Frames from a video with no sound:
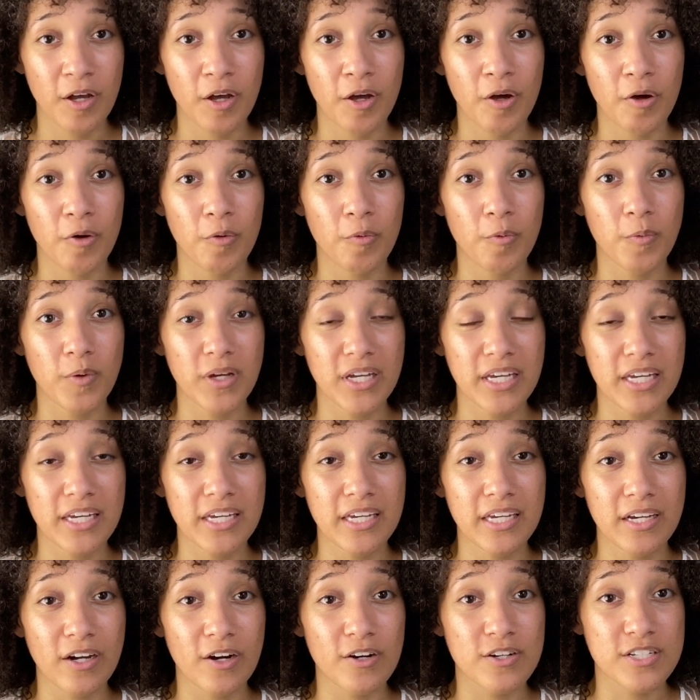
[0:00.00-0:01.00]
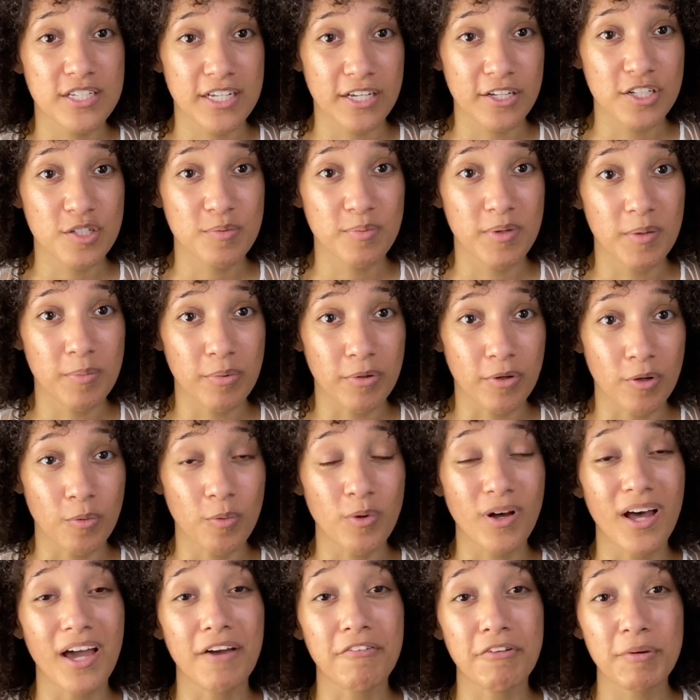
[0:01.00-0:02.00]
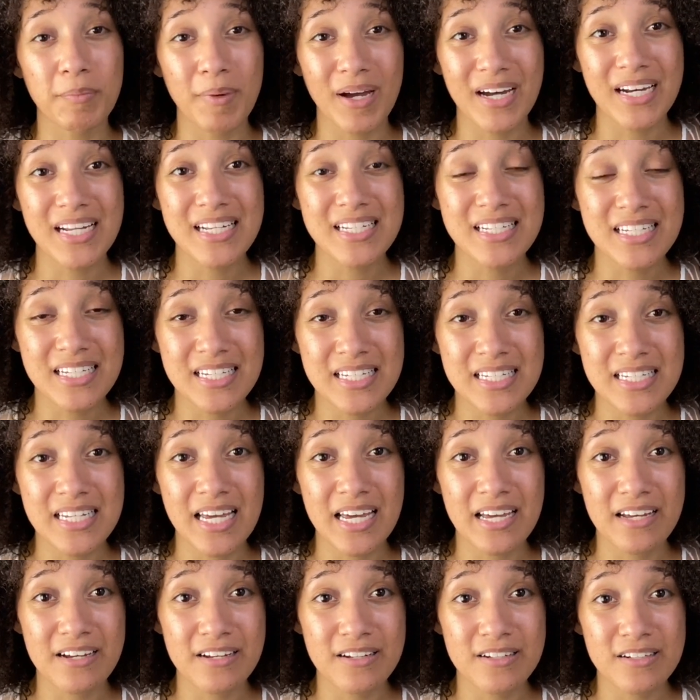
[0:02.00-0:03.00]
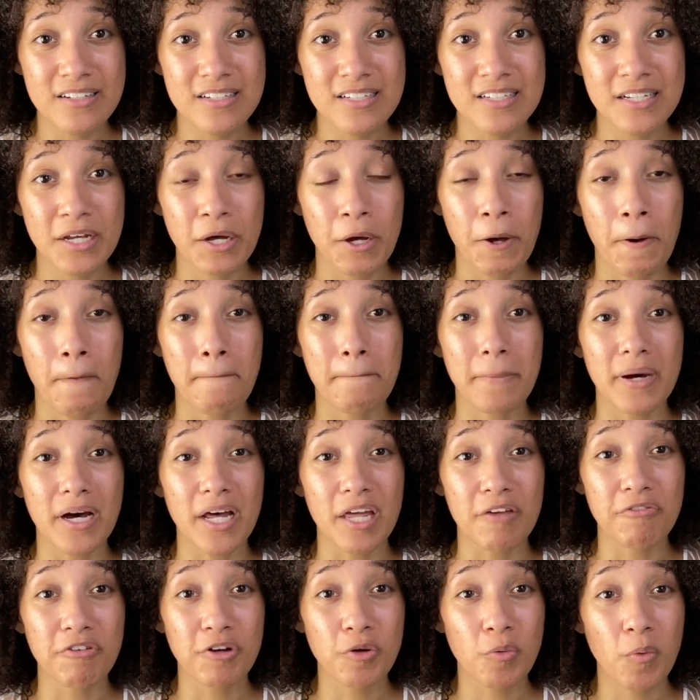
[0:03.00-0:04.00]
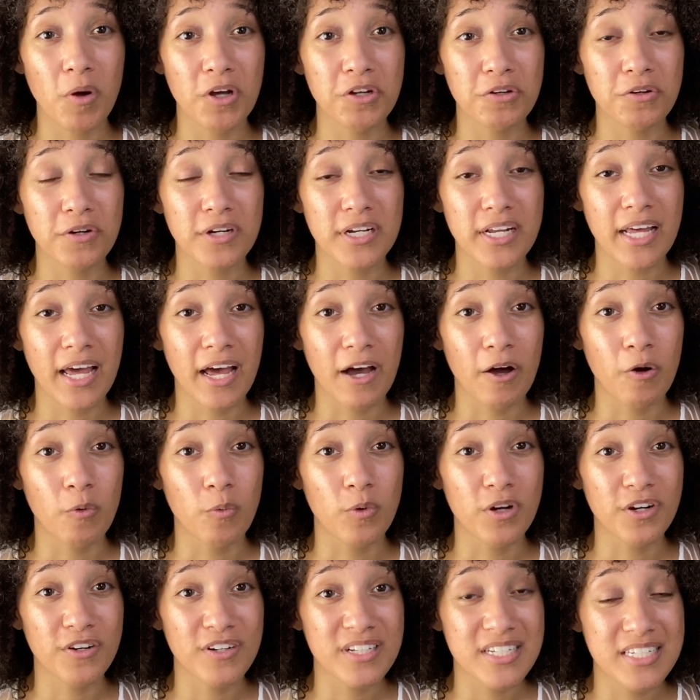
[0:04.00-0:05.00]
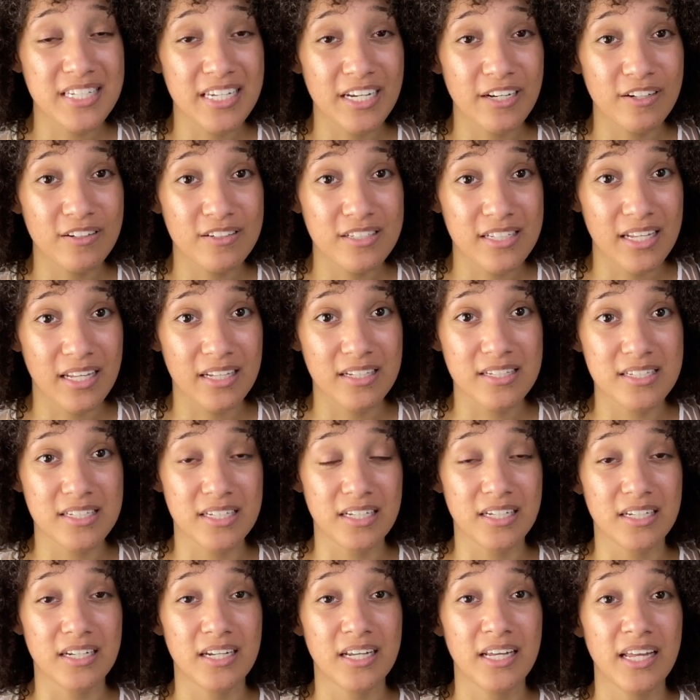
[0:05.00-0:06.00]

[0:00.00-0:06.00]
We are salespeople. Well, everybody's in sales, but if you're wondering how we're in sales, that's it.